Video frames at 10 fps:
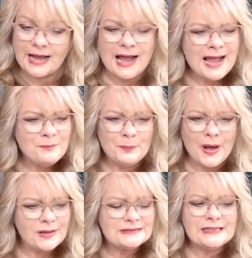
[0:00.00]
I'm
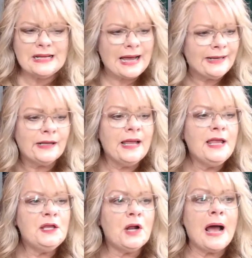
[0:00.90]
bossy. I
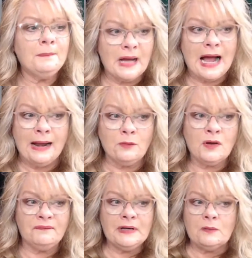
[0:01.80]
don't
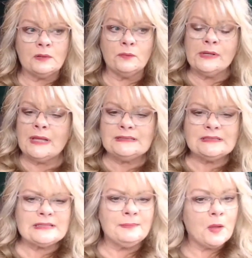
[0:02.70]
know if anyone
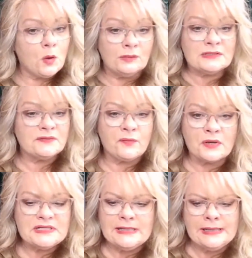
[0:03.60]
realizes I'm the oldest of
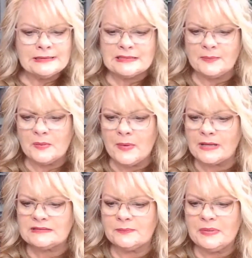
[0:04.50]
14 kids. I've been
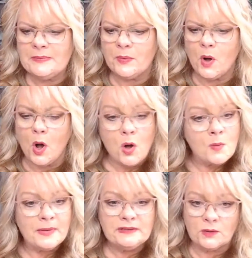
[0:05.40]
bossing people all
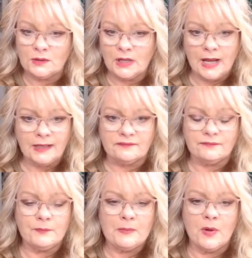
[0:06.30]
my darn life.
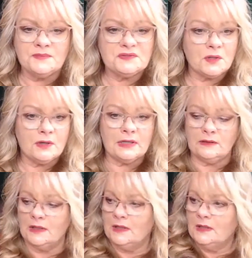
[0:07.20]
My mom started.
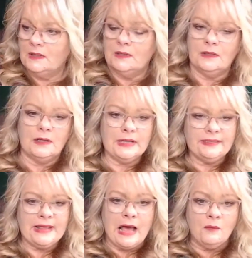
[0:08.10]

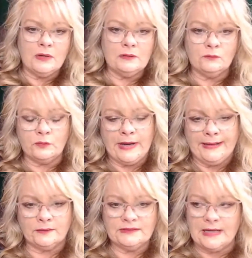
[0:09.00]
Get that one
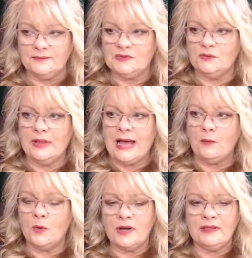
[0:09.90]
wrangled up. Do that.
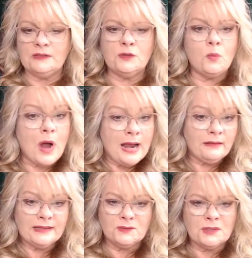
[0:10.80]
What are they doing? Why are
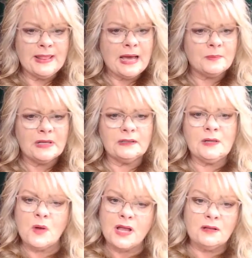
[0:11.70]
they doing that, Melody?
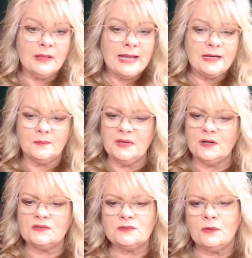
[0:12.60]
Why are you letting them?
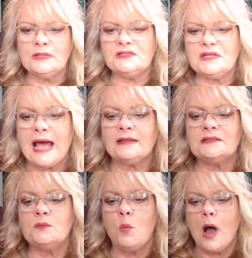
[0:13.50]
So that's
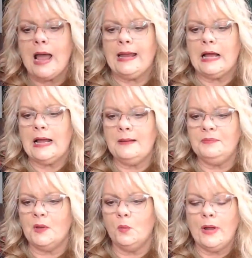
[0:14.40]
why I'm
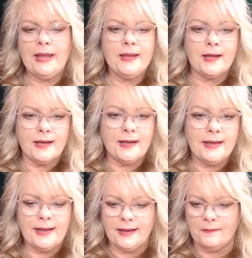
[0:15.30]
the way I
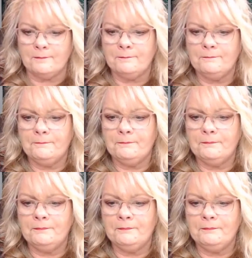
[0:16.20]
am.
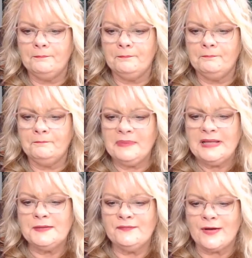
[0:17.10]

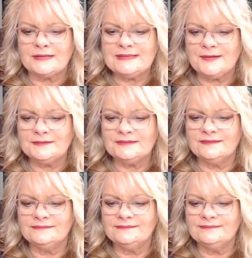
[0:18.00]
Thank you, Fox
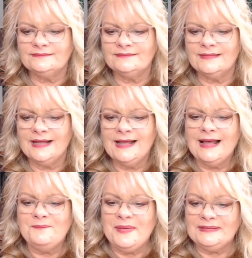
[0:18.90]

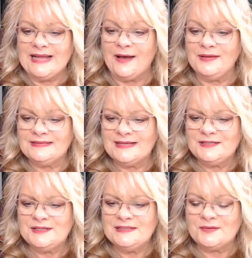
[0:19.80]
House. Dahlia says
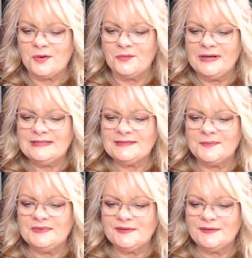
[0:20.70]
she's already
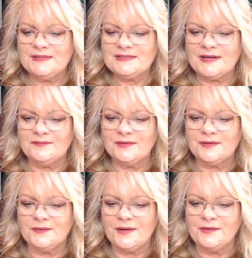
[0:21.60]
subbed to her, discovered
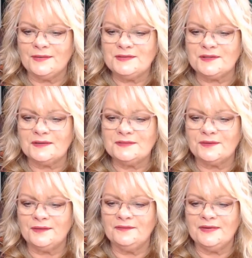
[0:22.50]
her on her junk
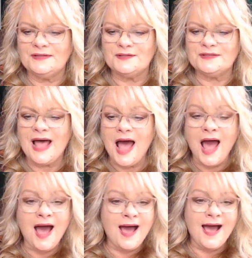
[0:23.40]
journal adventures.
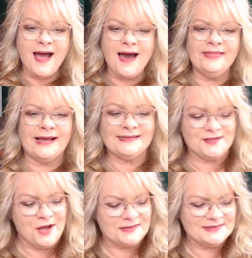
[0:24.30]
Ah, that's
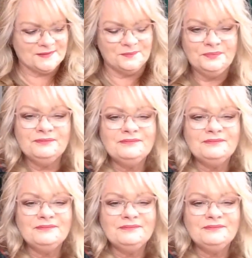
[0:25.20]
awesome.